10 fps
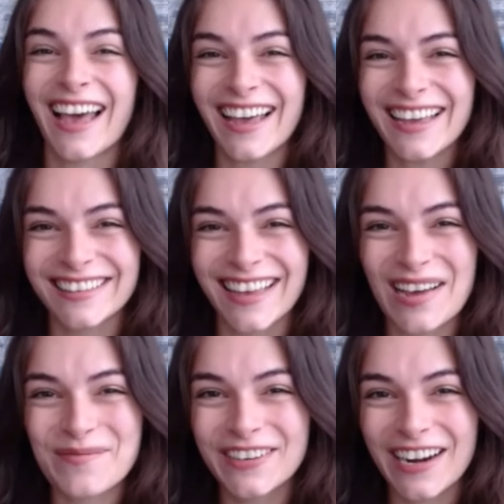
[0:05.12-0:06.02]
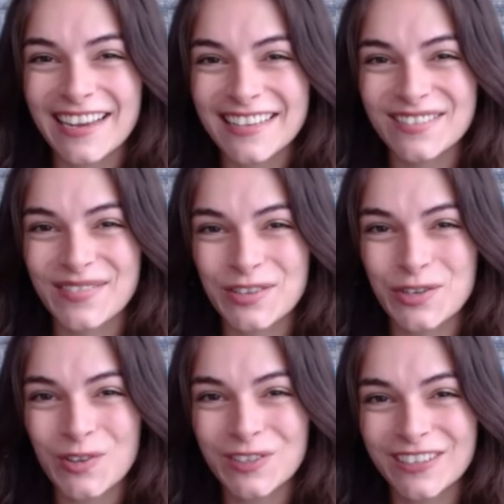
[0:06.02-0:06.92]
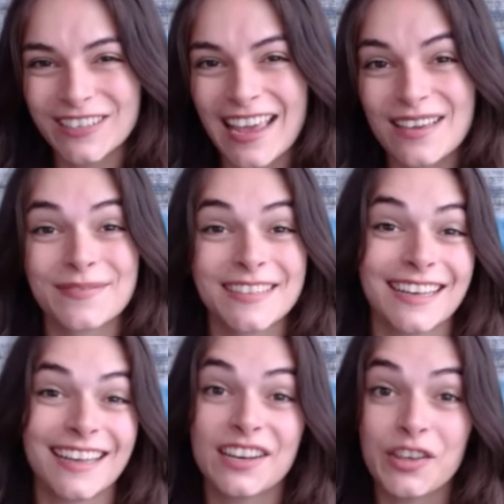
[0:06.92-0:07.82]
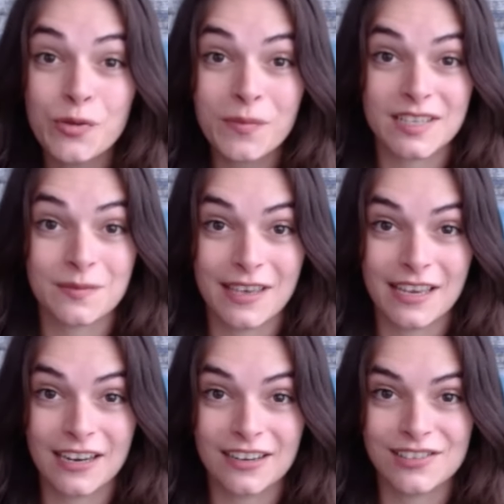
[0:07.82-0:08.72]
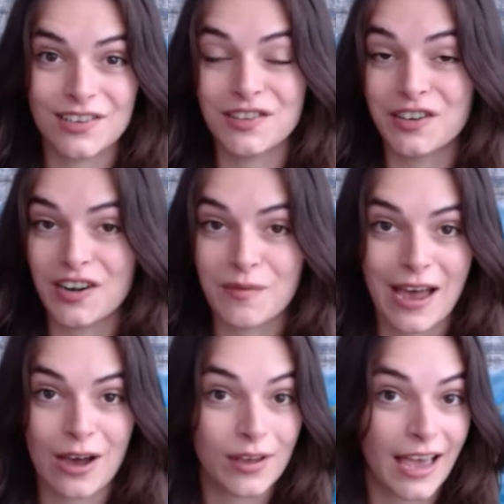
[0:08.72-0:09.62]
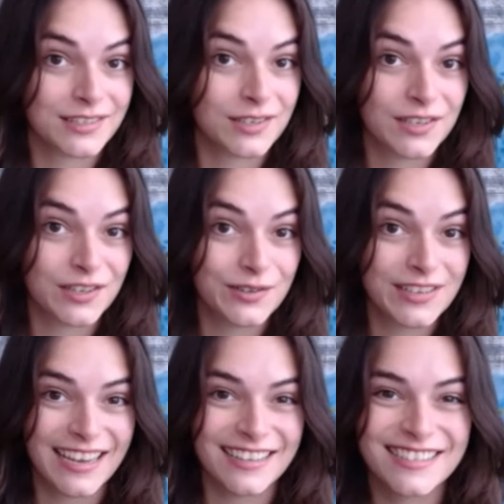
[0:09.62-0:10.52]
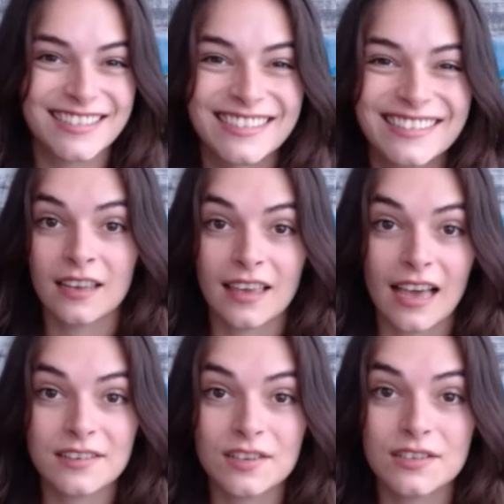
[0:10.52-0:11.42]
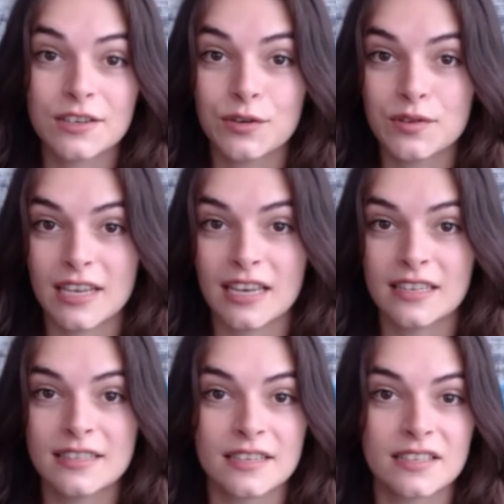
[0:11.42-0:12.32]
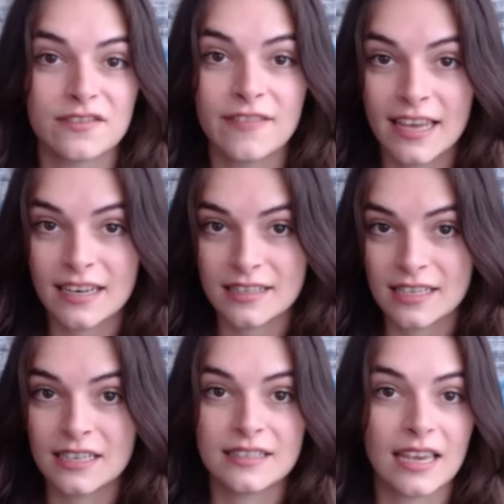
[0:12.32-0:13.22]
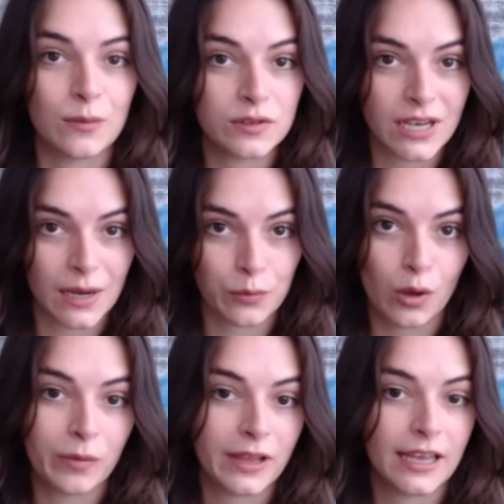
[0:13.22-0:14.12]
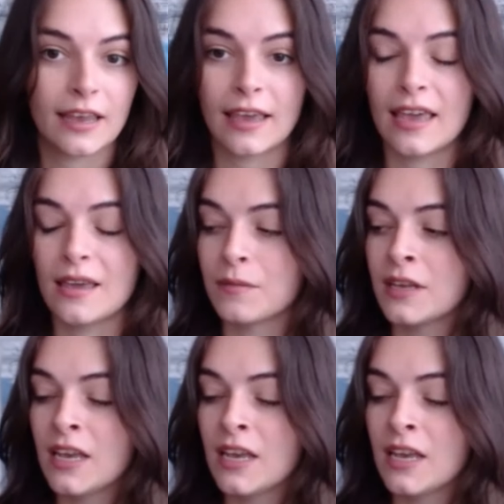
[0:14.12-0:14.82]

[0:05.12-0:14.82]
Hi, I'm Grace with Trollord Games, and you must be here to learn about Castles and Crusades. Castles and Crusades is a fantasy tabletop role-playing game